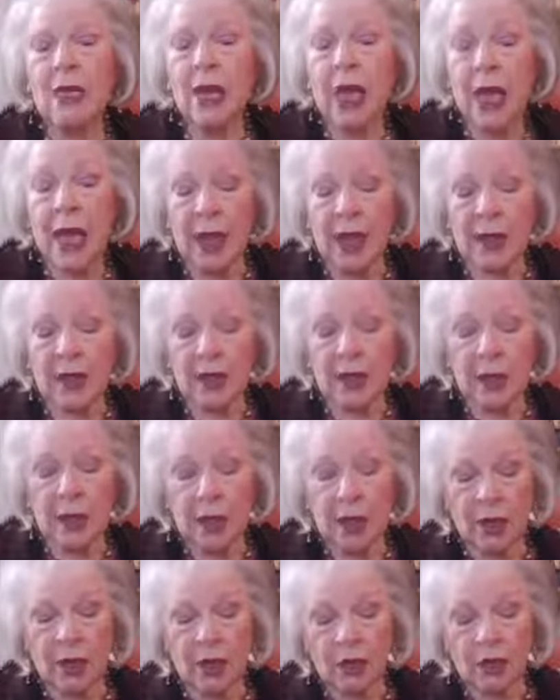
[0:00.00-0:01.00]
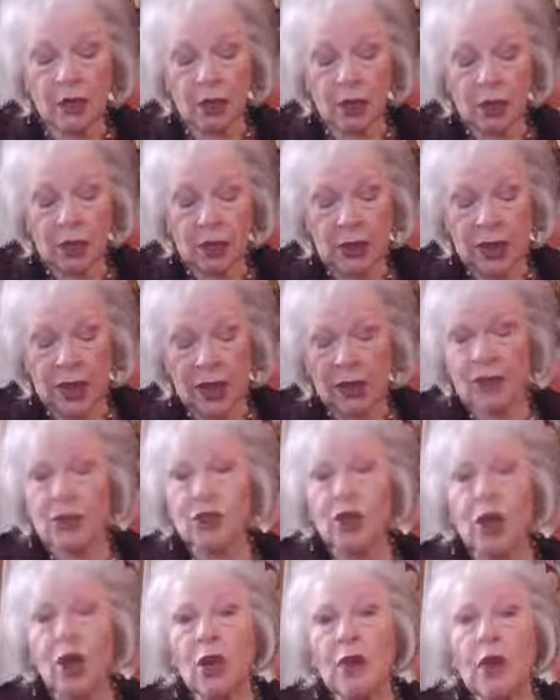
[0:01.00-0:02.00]
And she had
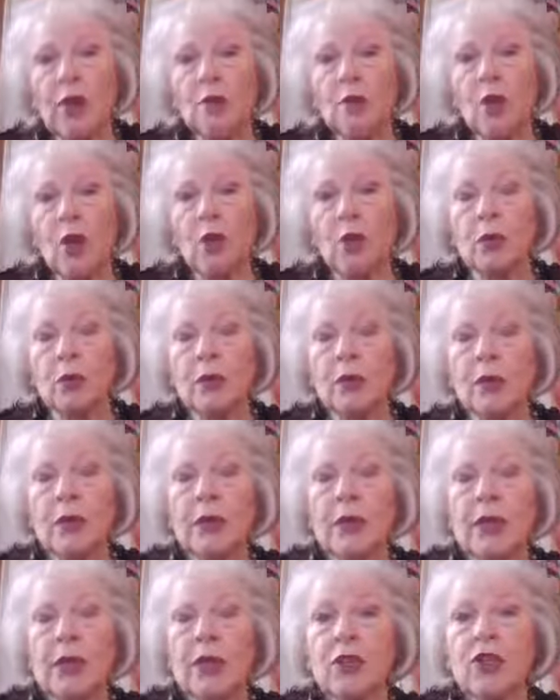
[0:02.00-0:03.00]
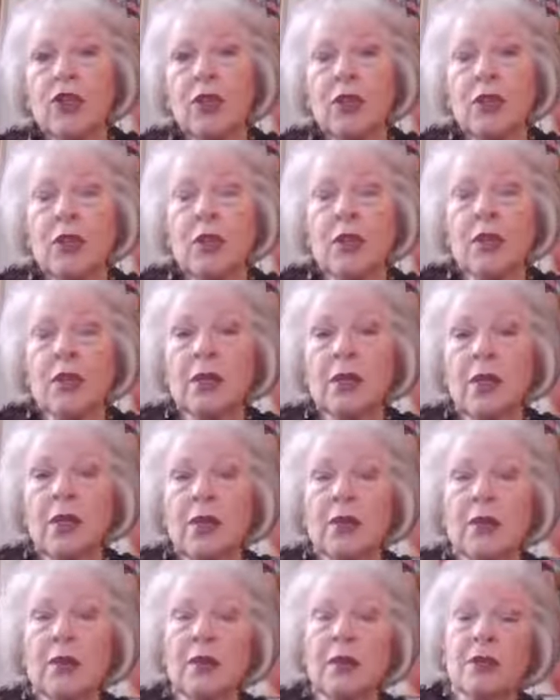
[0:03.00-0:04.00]
starring roles. She had
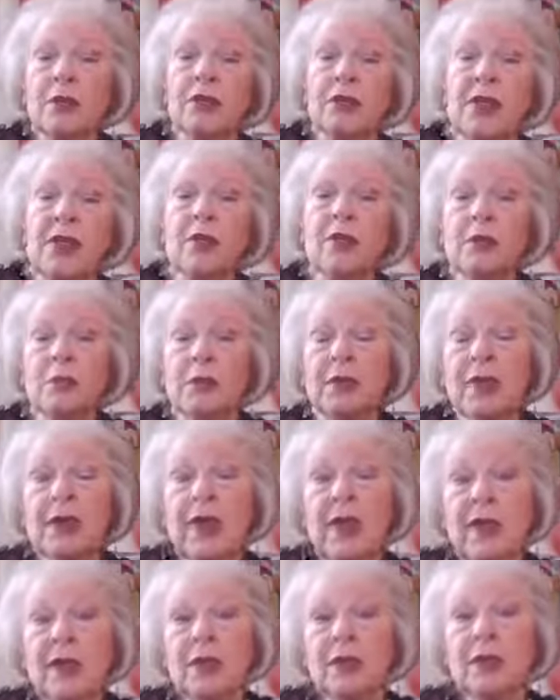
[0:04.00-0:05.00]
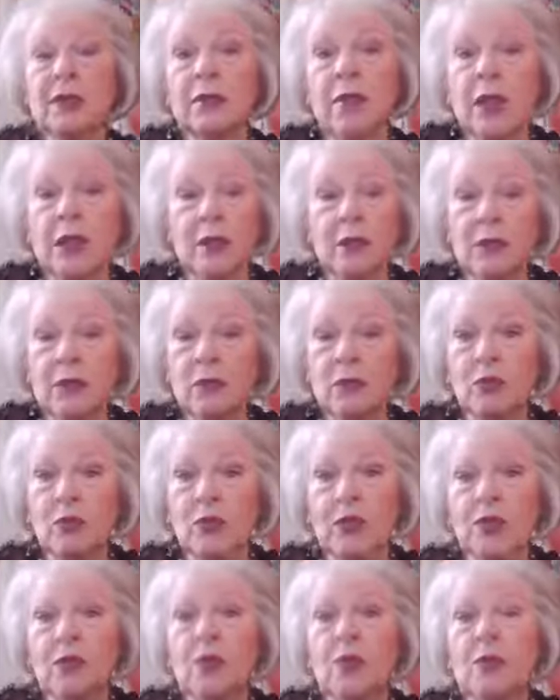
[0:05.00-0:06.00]
ostensibly
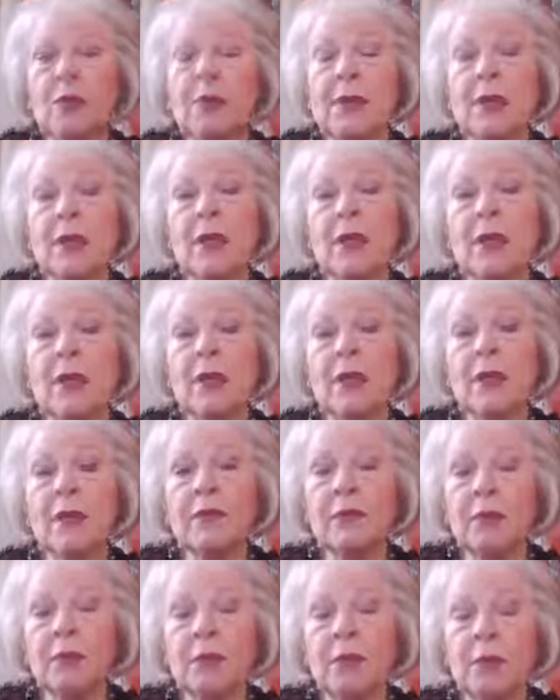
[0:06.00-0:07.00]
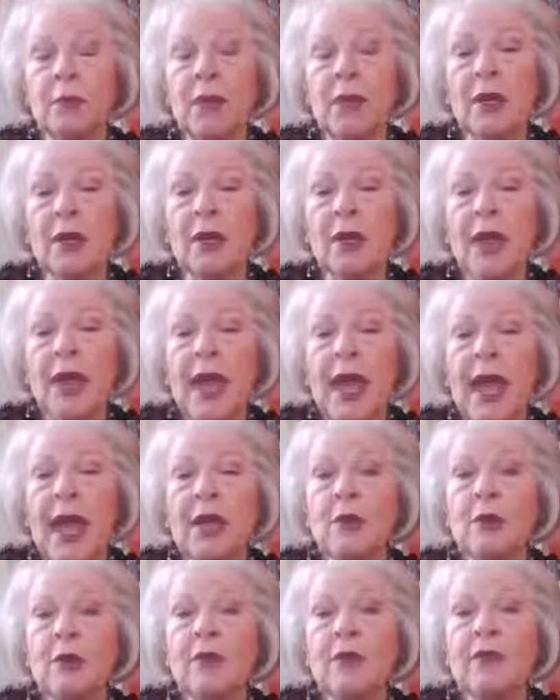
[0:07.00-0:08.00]
reached the pinnacle of her career
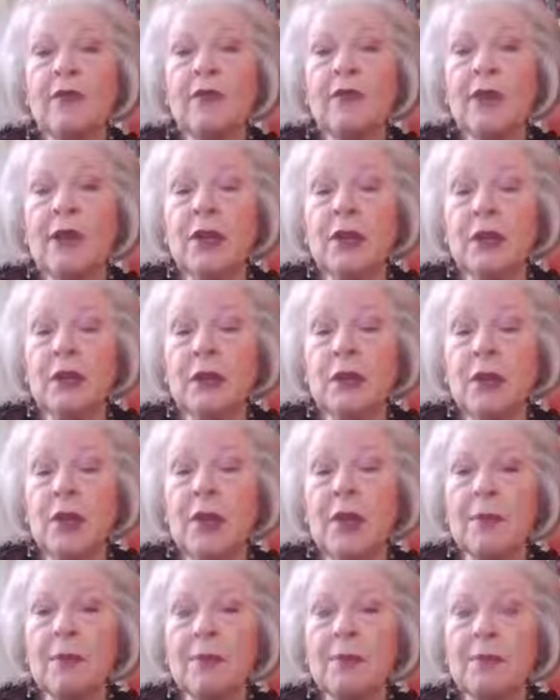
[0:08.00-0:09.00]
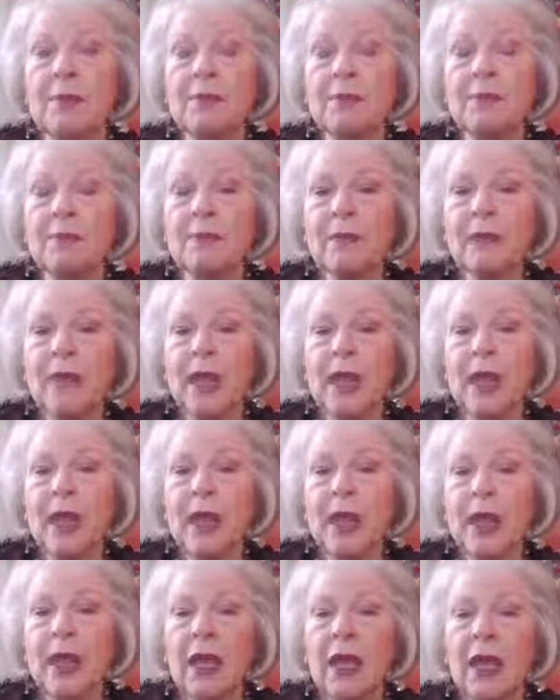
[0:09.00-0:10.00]
and was living her dream.
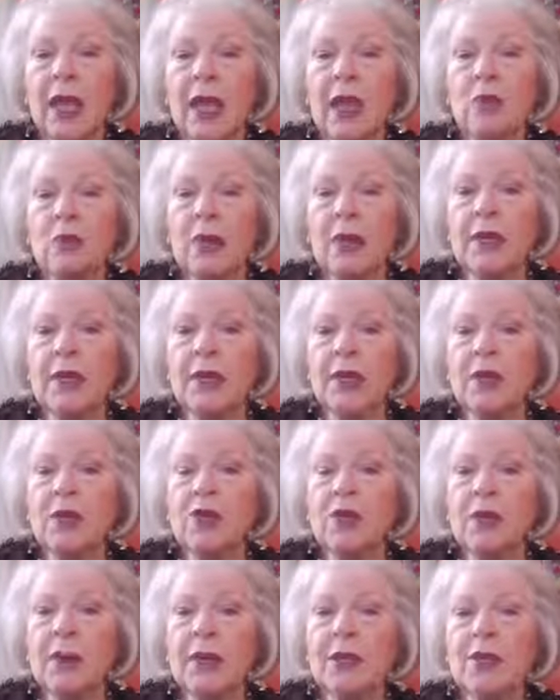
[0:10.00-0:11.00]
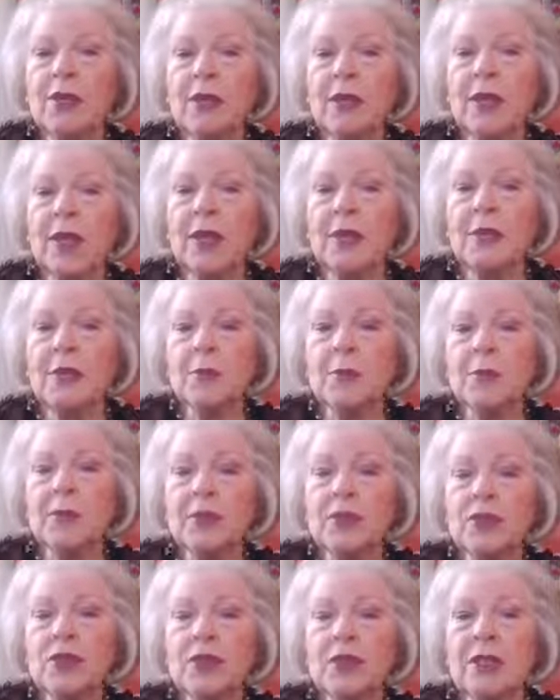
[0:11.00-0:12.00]
And one day she went to her husband
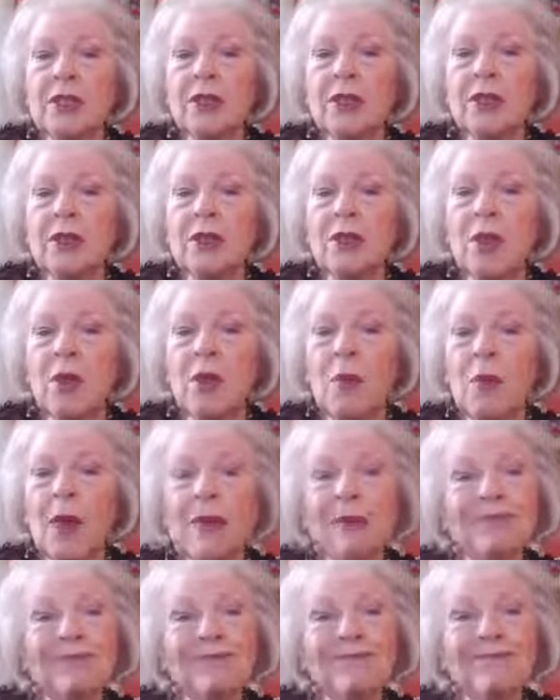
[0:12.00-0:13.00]
and she said, you know what?